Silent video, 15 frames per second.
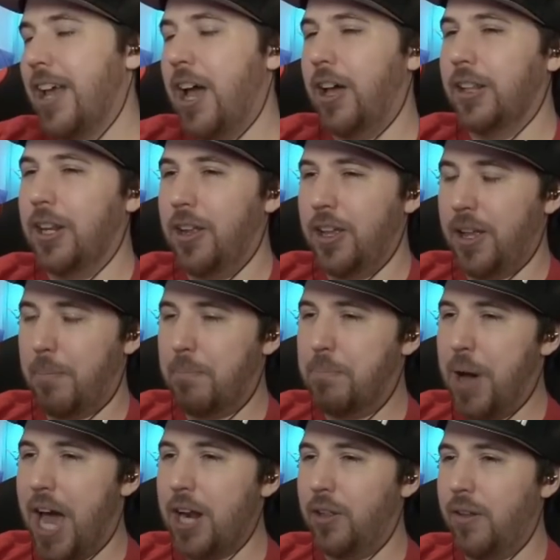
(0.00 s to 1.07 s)
So, a little
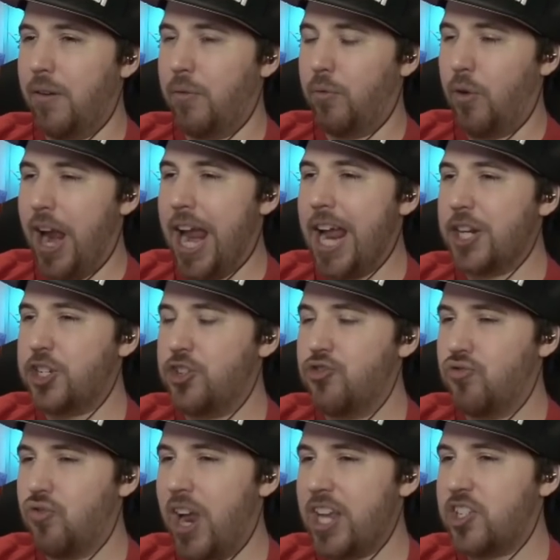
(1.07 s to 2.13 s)
bottle of ranch
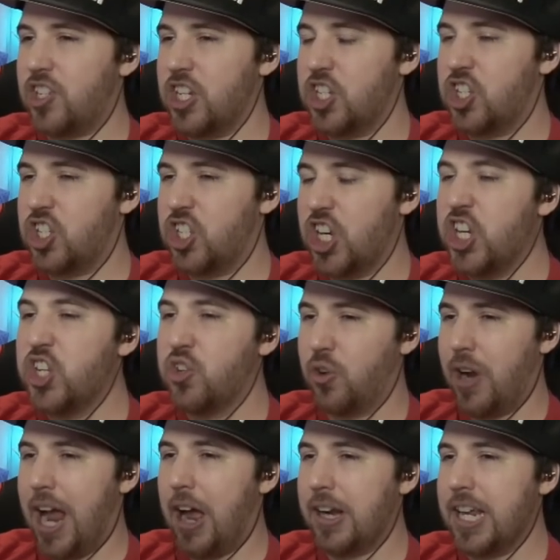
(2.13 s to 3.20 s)
dressing
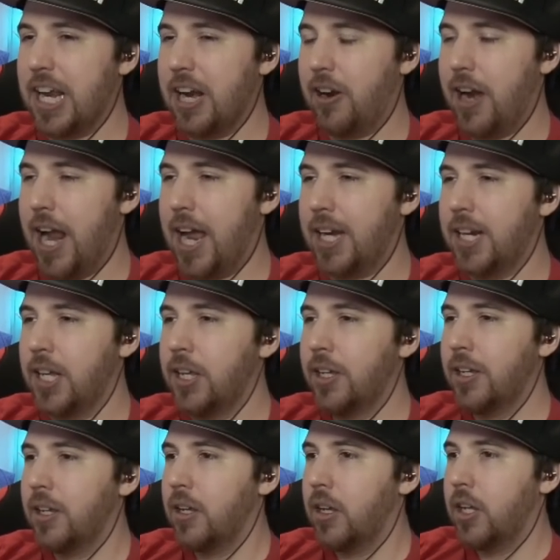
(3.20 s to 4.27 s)
Caesar out here, and
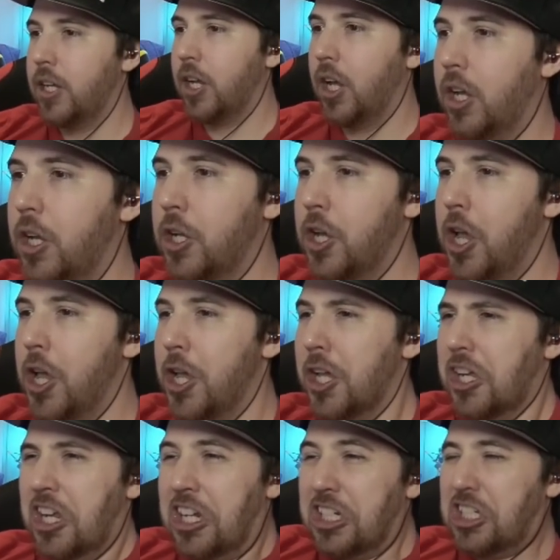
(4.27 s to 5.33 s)

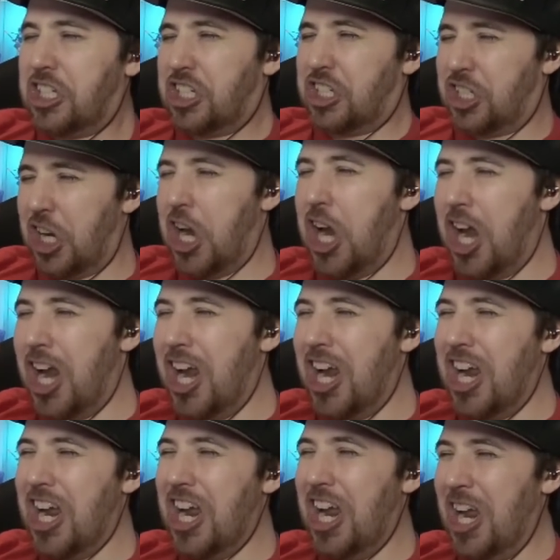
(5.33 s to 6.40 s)

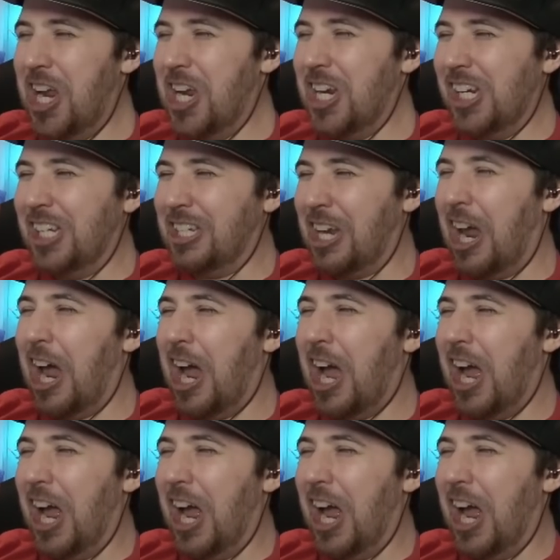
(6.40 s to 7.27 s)
Caesar!